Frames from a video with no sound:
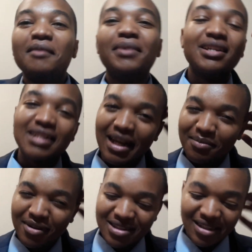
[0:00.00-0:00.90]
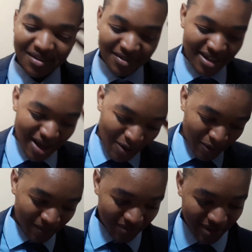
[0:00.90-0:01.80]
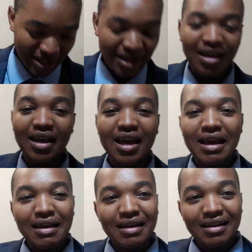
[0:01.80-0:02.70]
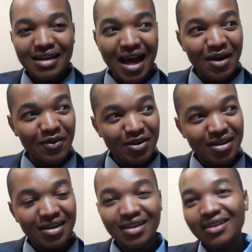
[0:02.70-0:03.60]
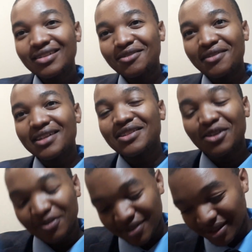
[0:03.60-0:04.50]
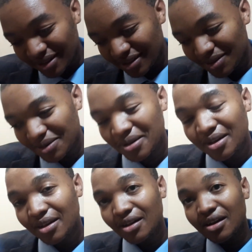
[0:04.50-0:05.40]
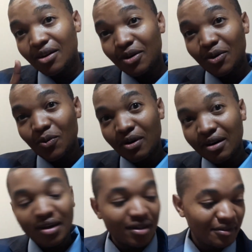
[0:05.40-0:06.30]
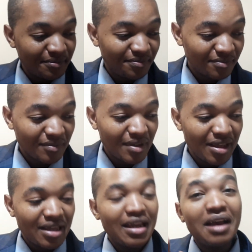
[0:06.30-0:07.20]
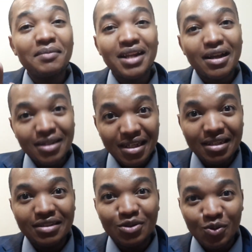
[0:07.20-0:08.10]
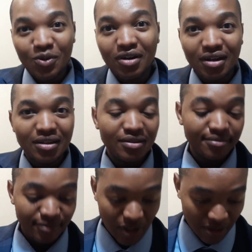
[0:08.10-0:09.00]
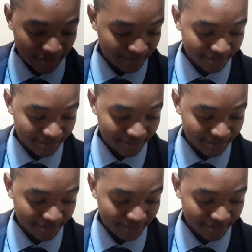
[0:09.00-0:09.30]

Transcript: but it's like past 11 now. Now, fun's over, gotta go to work. I mean, I need to work, you know.